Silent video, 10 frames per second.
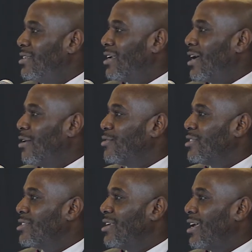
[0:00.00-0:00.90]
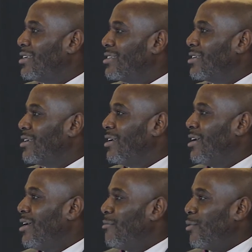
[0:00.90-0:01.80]
indicator of success,
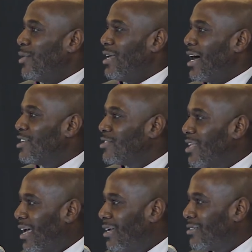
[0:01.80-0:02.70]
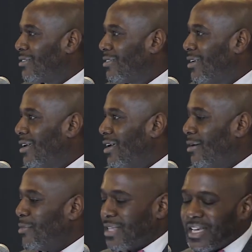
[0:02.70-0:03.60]
but we dodge that.
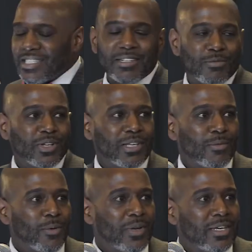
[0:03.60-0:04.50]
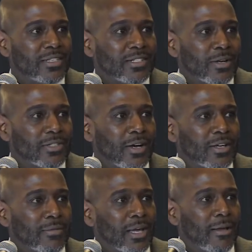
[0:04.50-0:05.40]
But that's really what we need to start
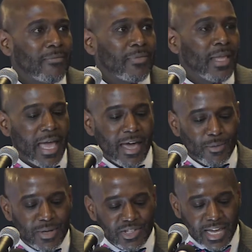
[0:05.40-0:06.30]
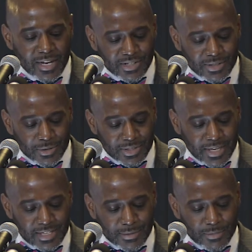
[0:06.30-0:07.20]
talking about. How do we challenge those
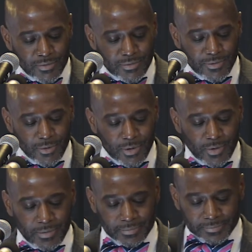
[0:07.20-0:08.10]
things and move them forward?